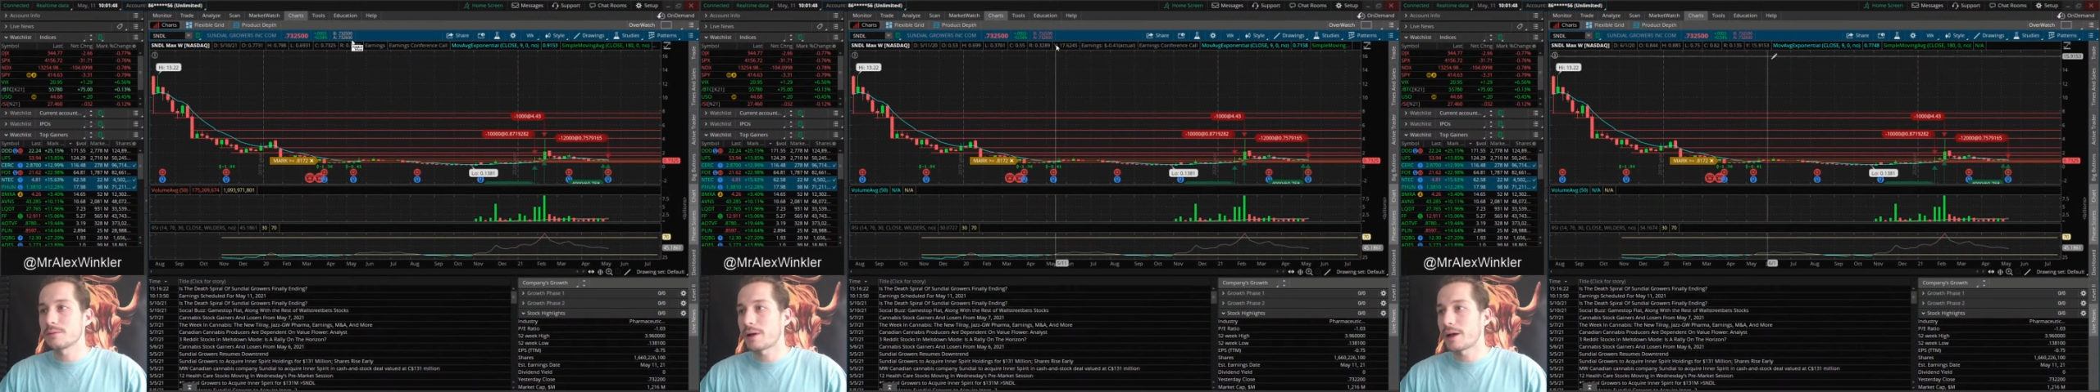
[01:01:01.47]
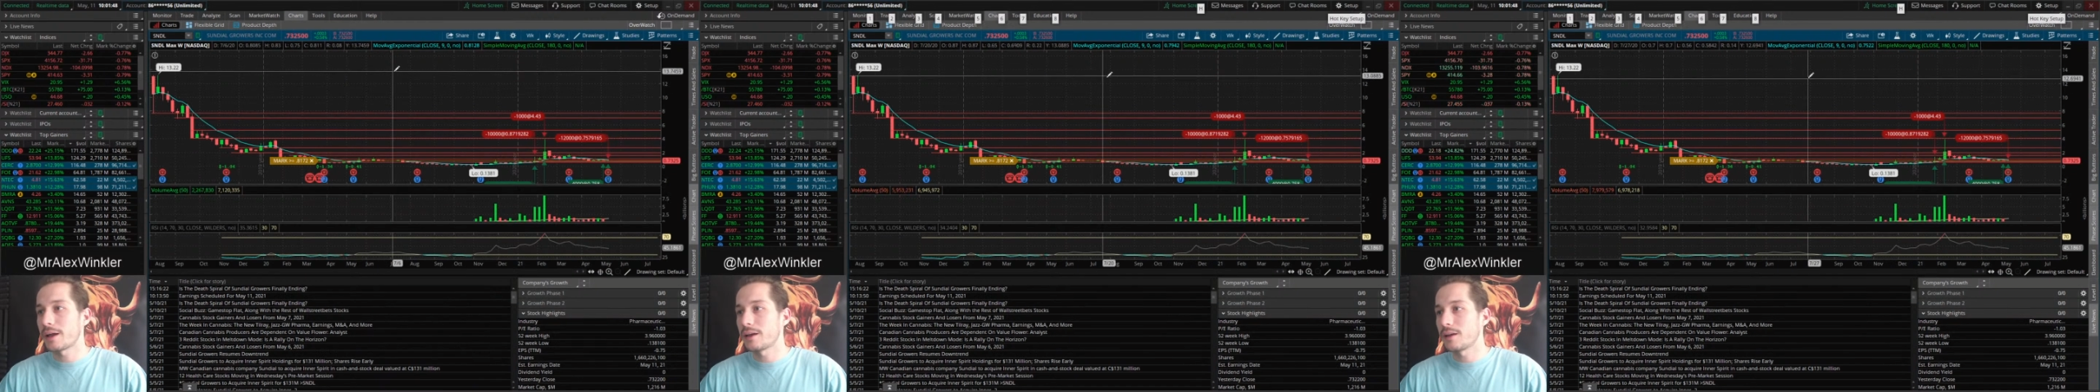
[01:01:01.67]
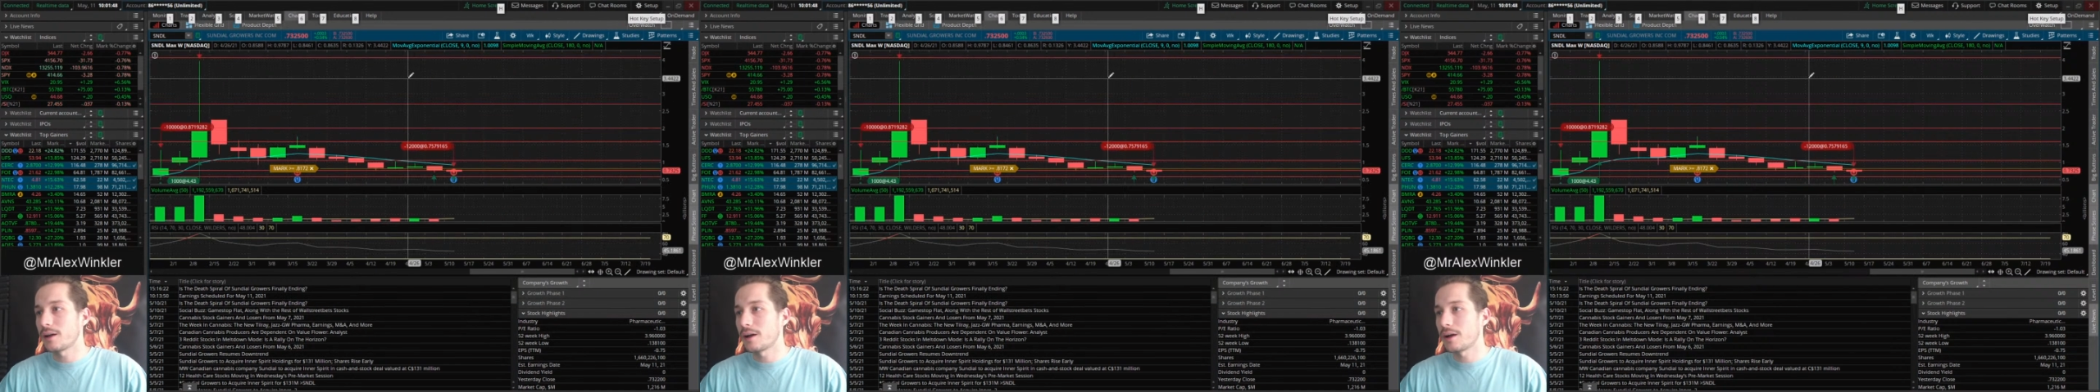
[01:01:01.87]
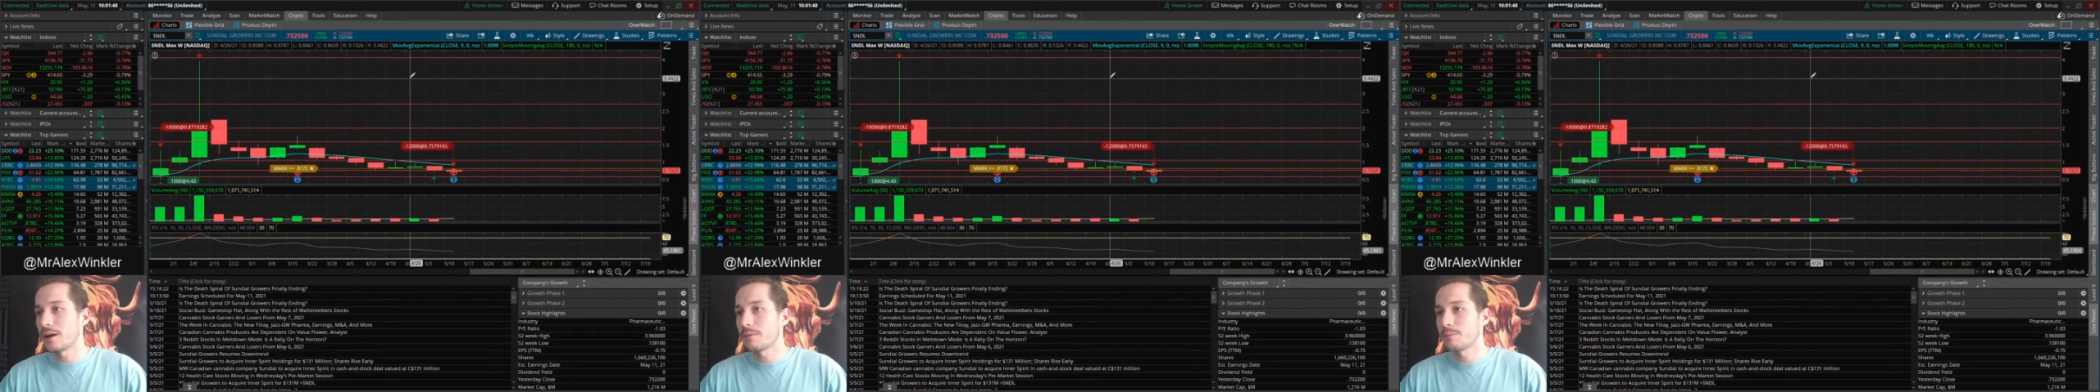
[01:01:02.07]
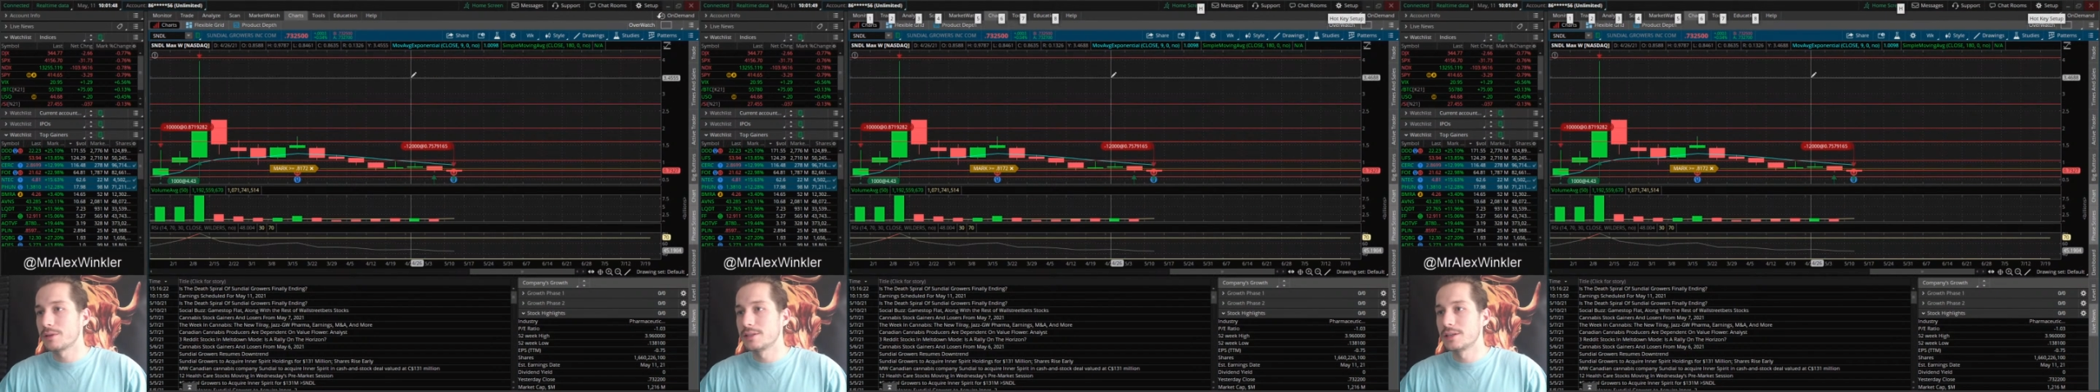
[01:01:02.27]
my
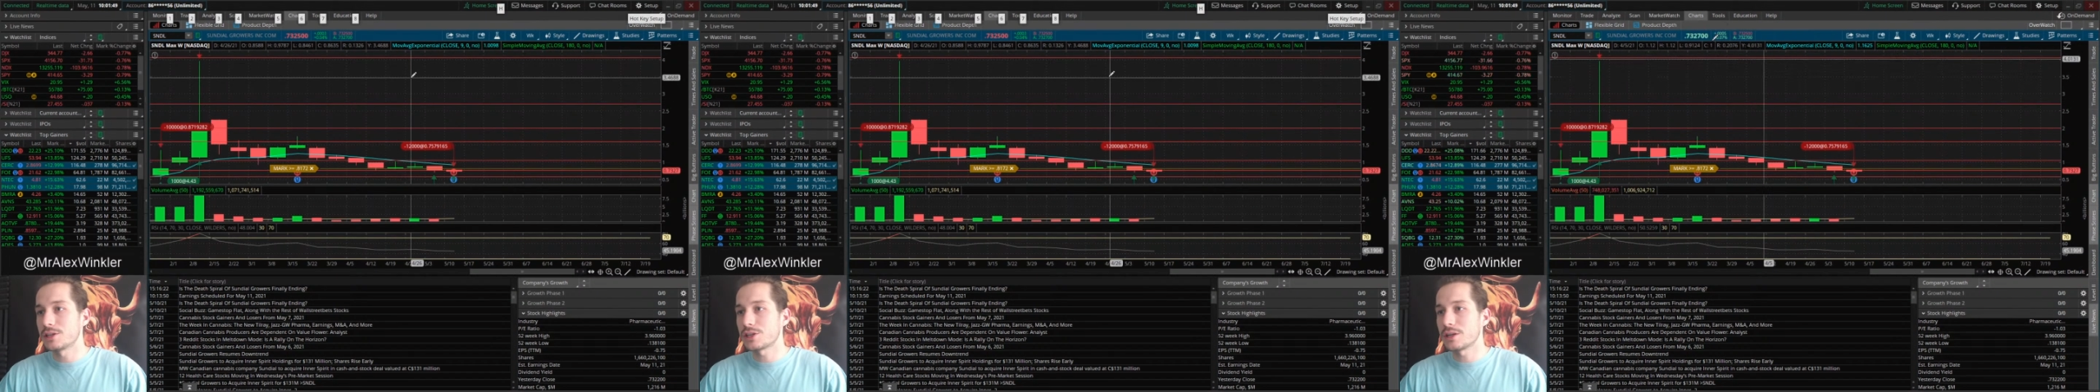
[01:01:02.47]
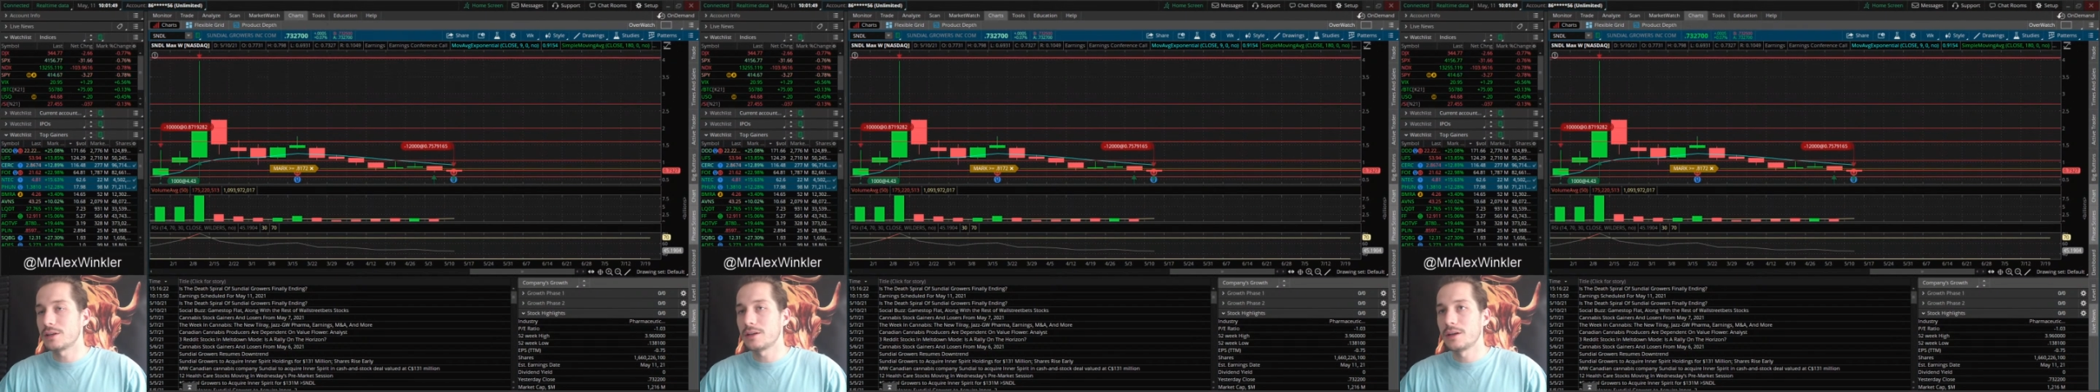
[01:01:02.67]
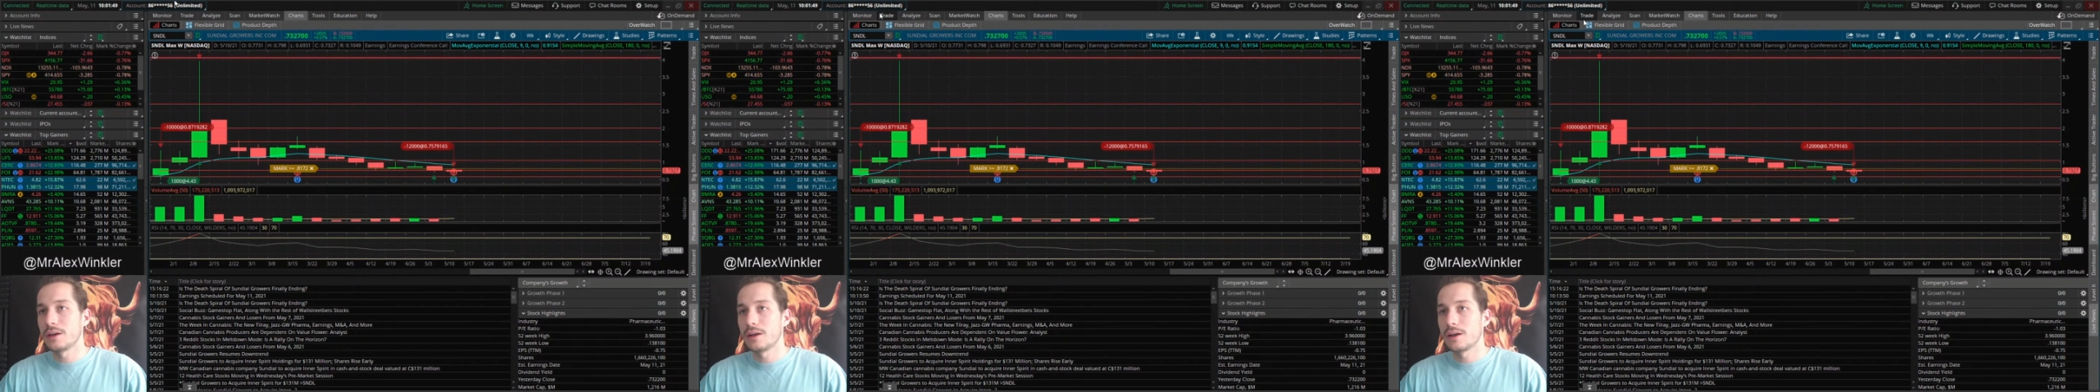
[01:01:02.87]
position